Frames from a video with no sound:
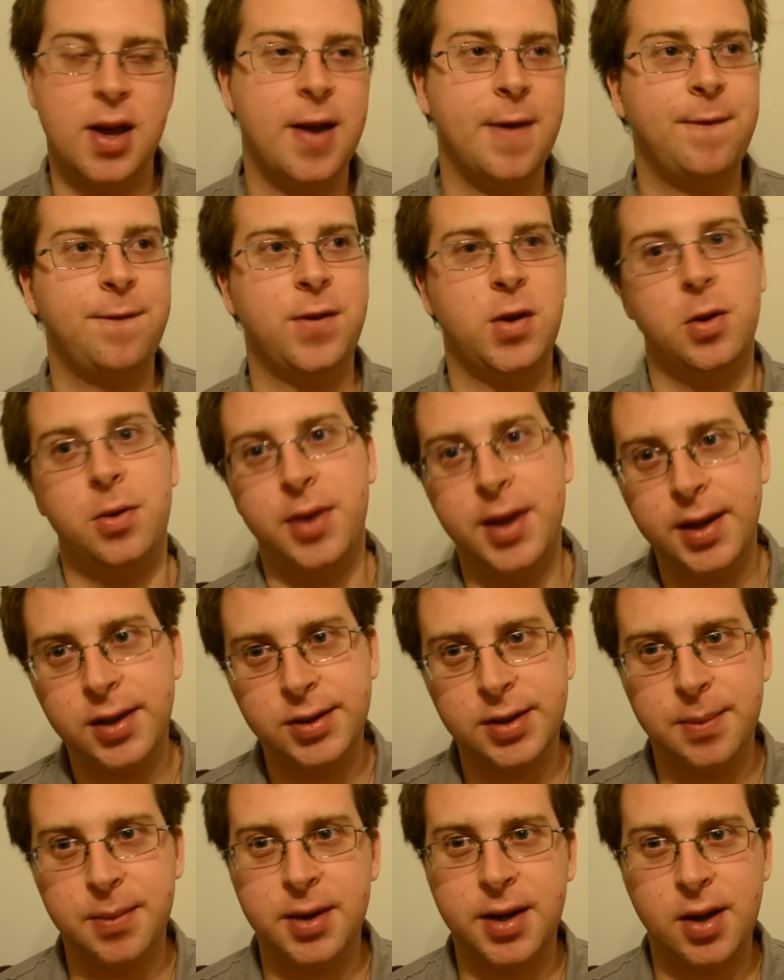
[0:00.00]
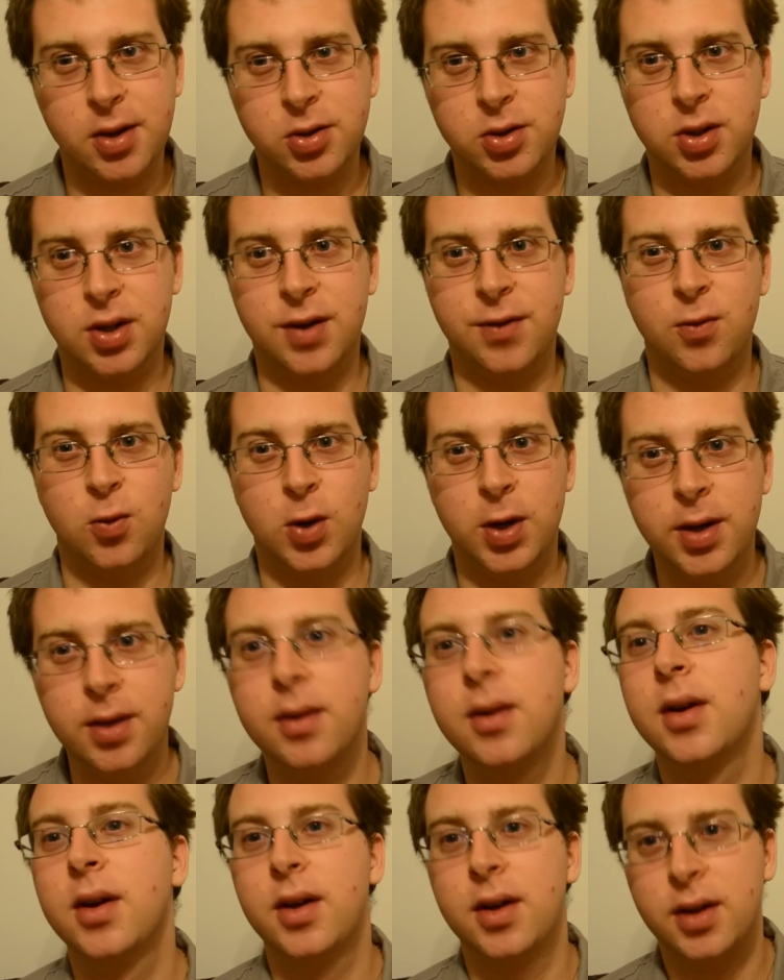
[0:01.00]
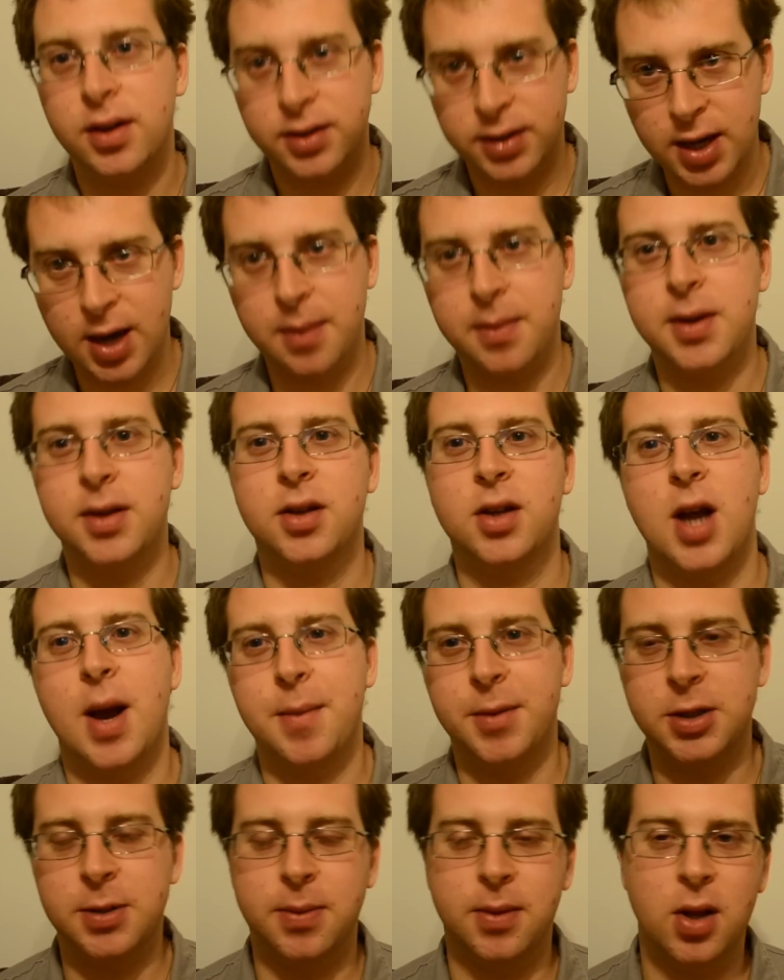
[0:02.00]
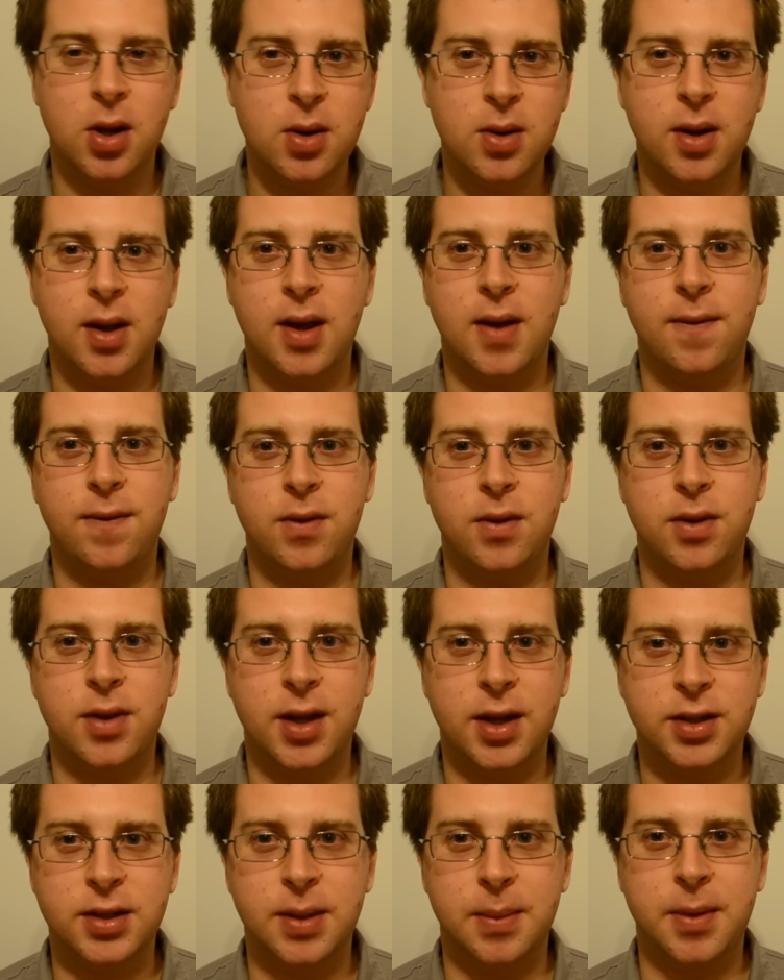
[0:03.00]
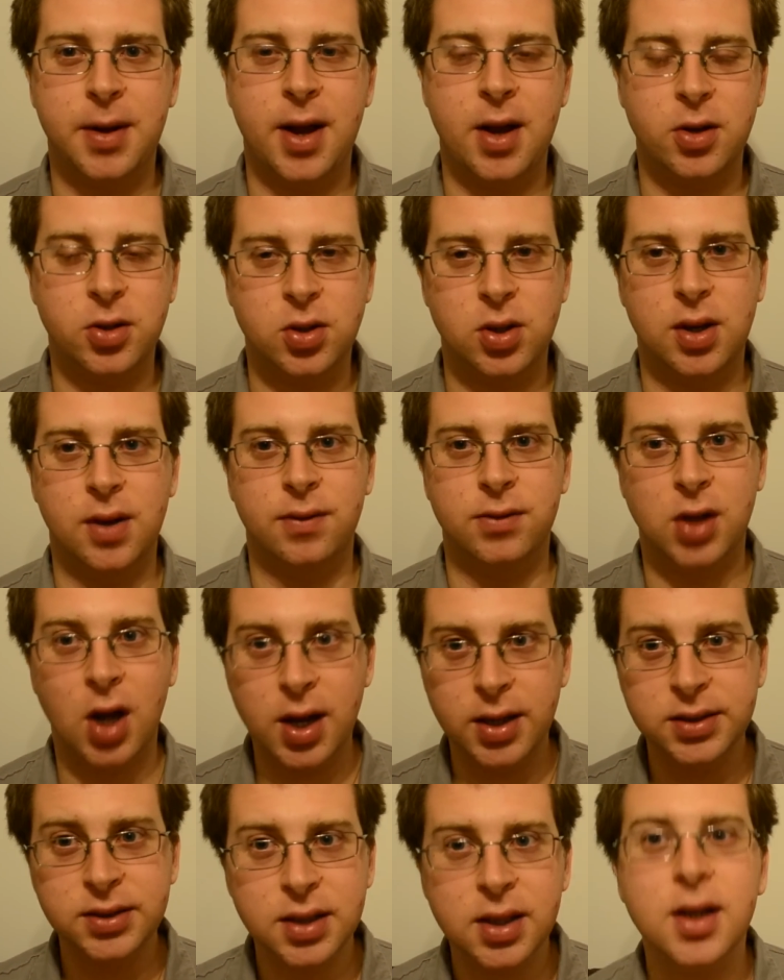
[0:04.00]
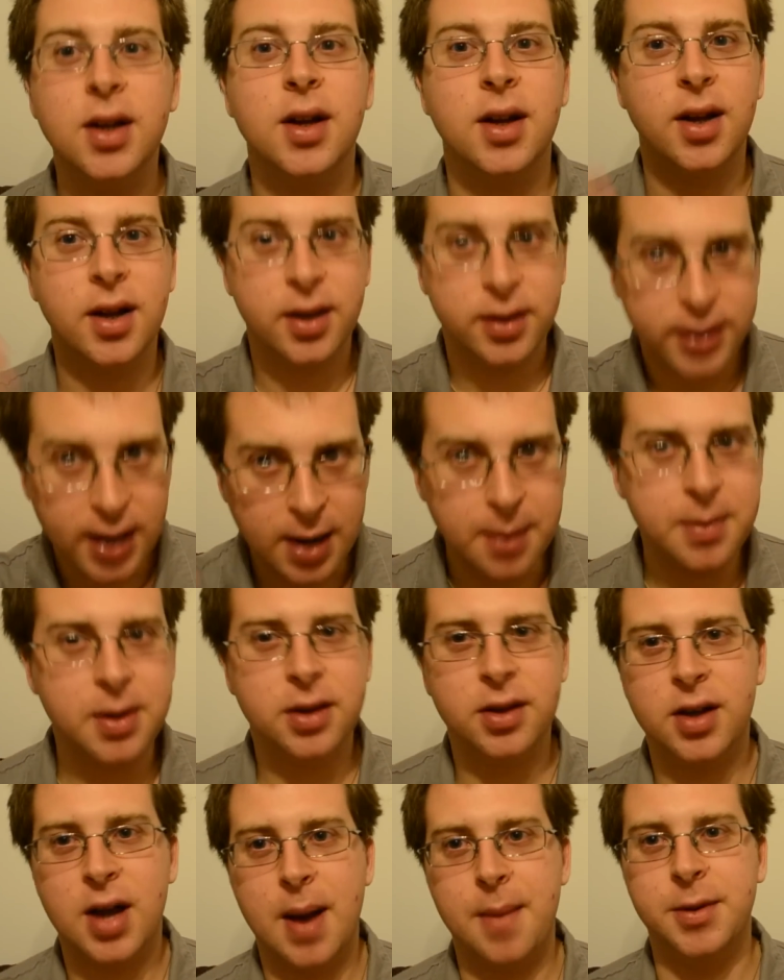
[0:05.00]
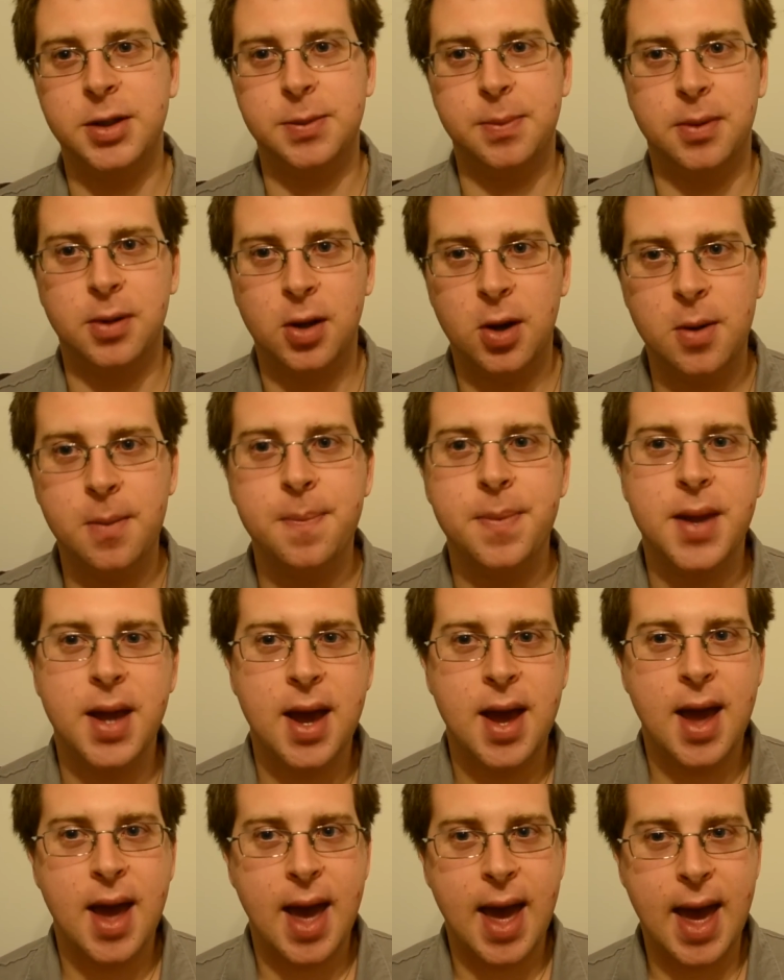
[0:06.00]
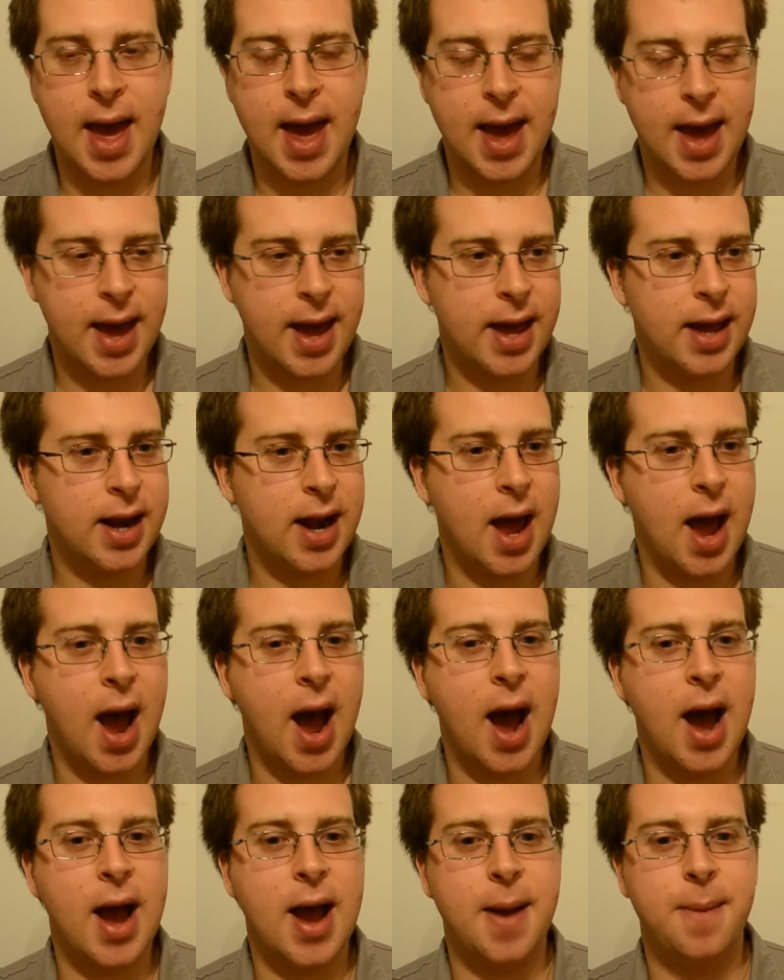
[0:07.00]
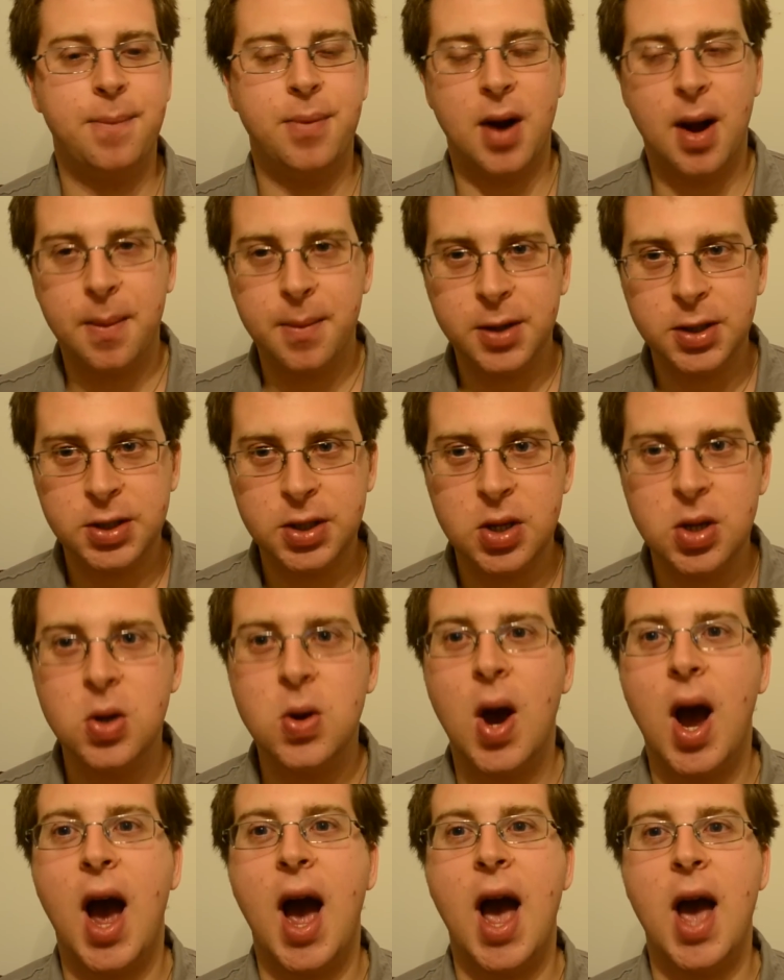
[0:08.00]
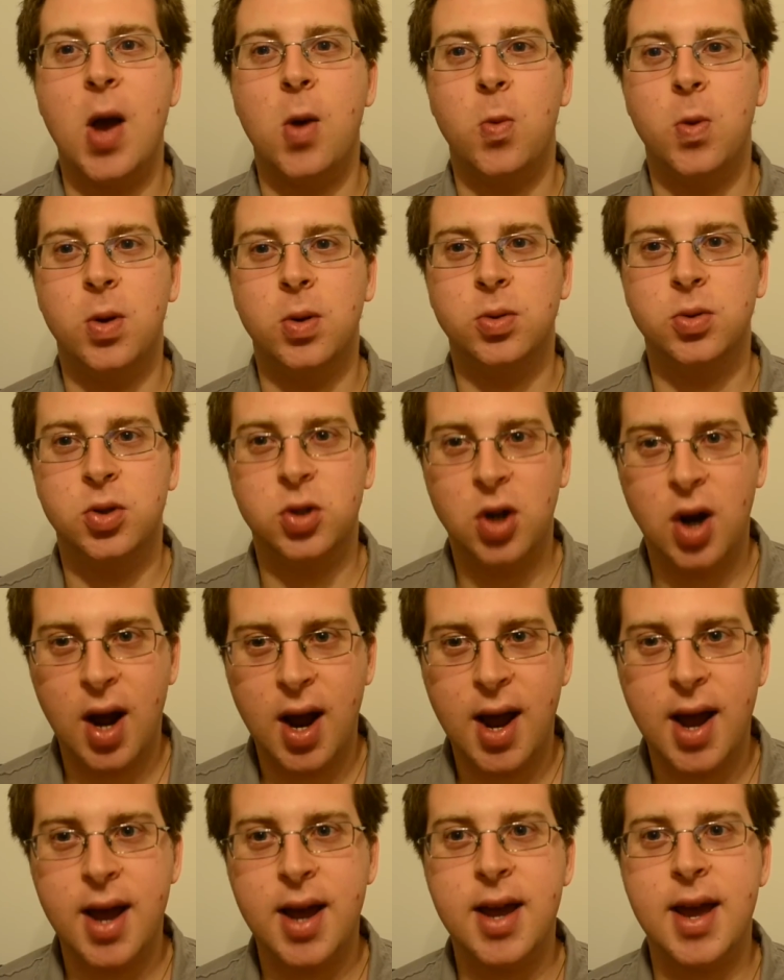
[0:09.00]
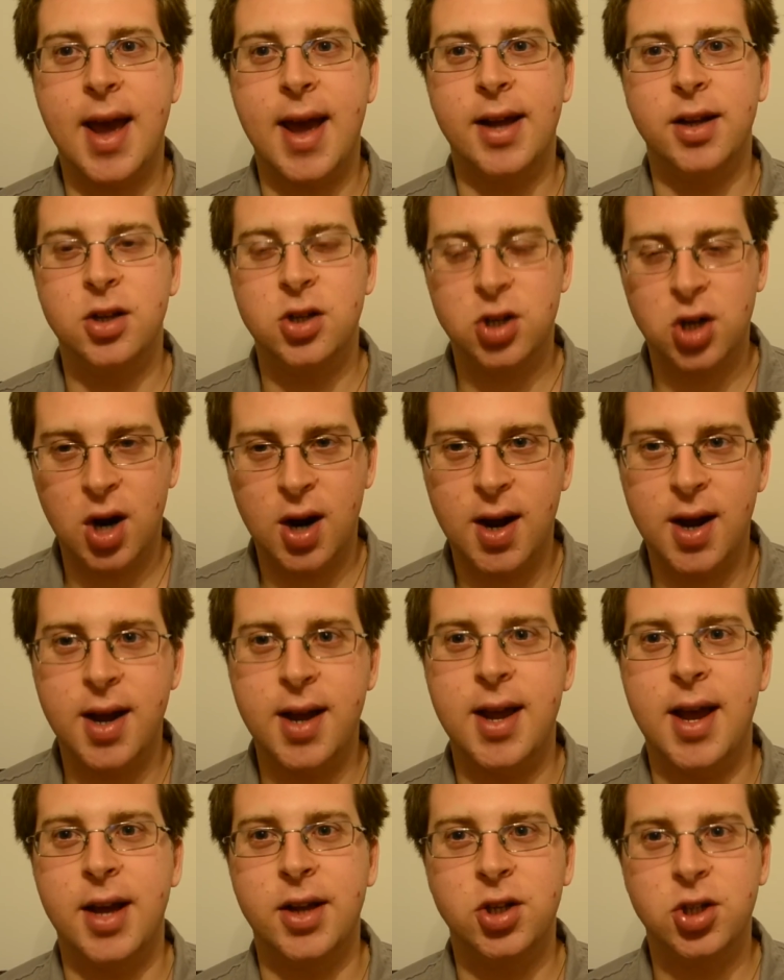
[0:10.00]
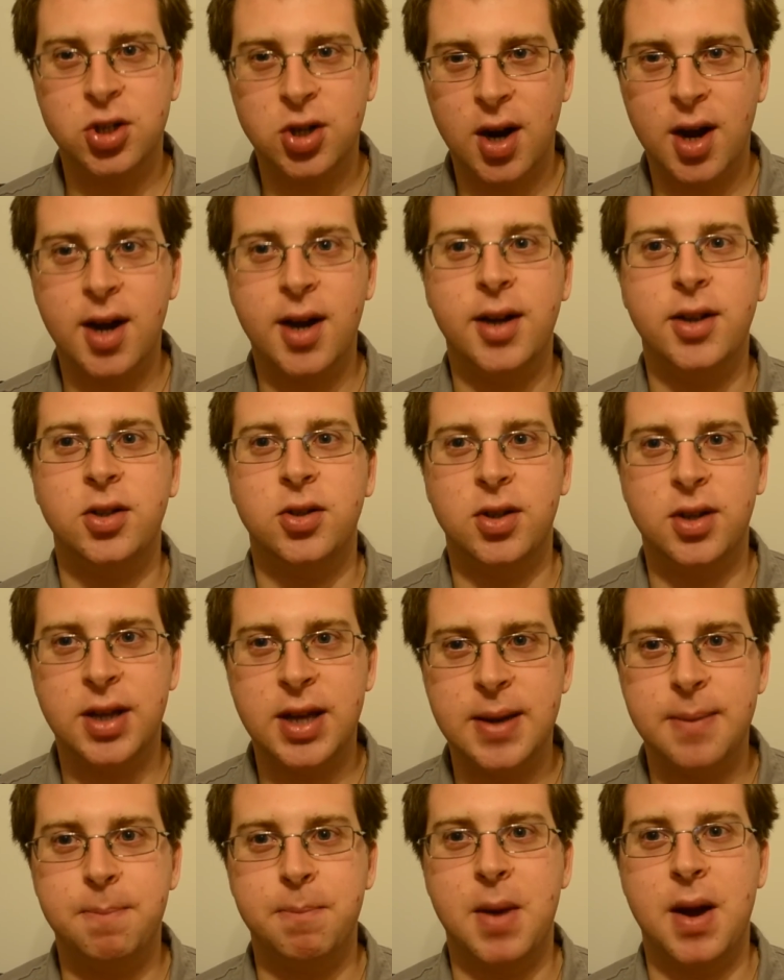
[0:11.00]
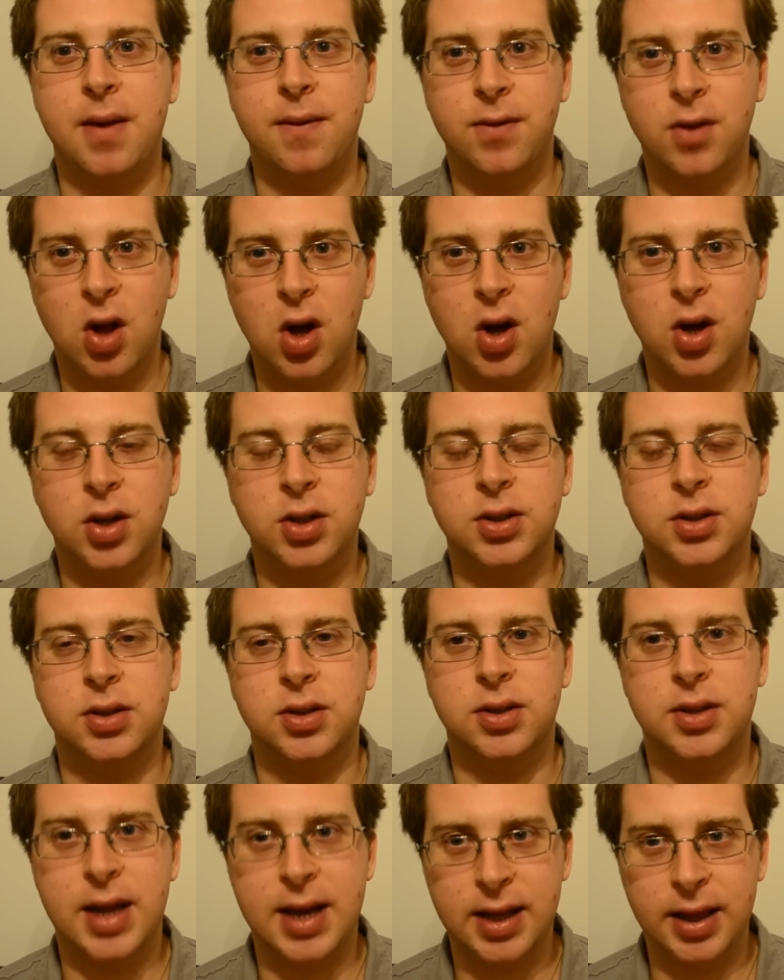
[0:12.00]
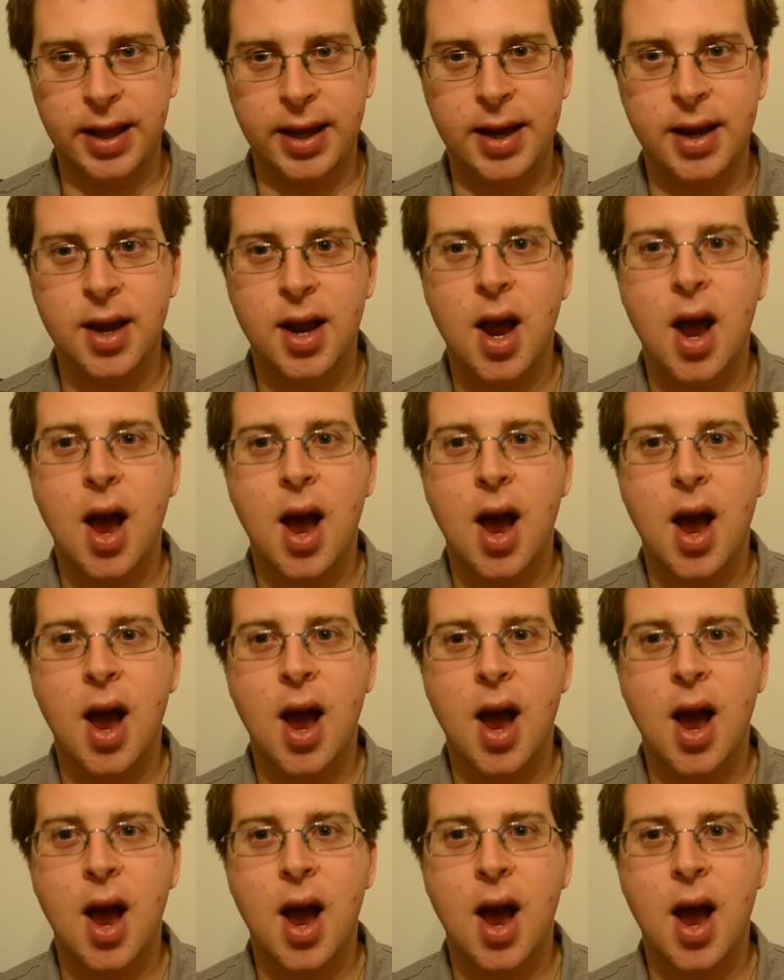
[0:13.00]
If you think somebody else should have won, tell me in the comments below. If you think somebody else should have lost, tell me in the comments below. And I promise you, I will try and try and try to keep my vlogs daily.